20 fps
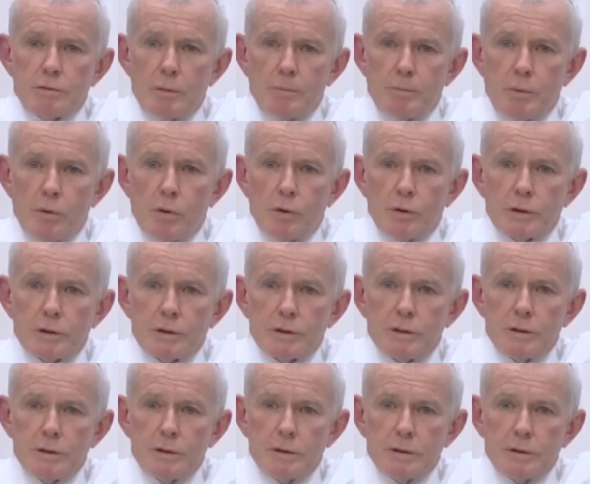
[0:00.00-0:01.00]
report
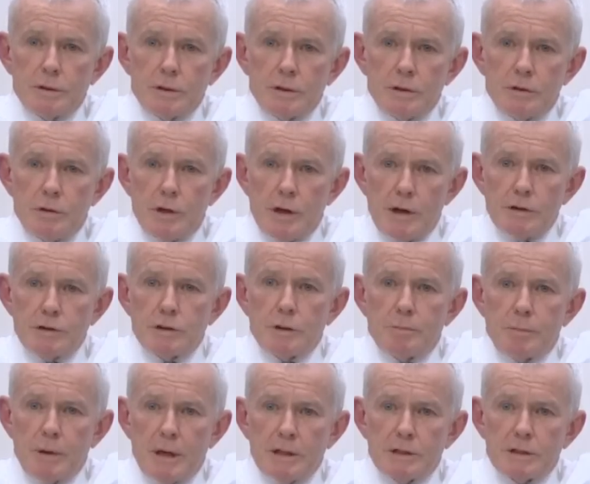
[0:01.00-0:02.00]
who knows the
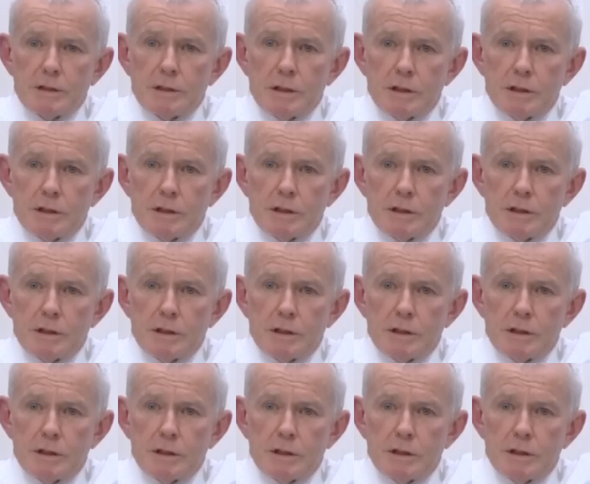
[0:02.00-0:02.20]
patient.